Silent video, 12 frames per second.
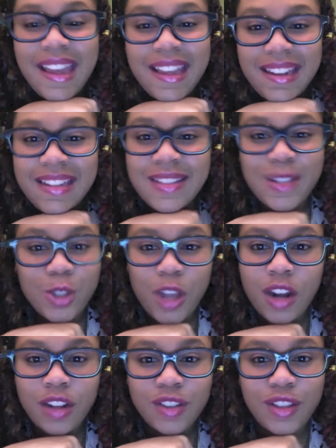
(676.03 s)
it is a
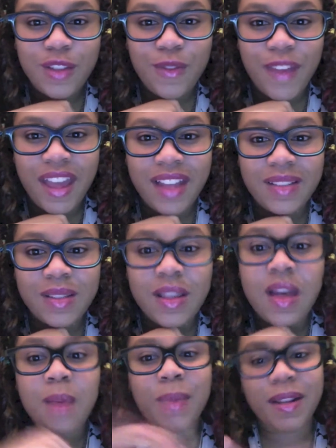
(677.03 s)
shout out to the fans,
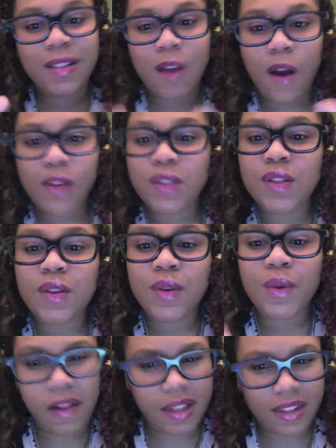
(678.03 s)
but it's also,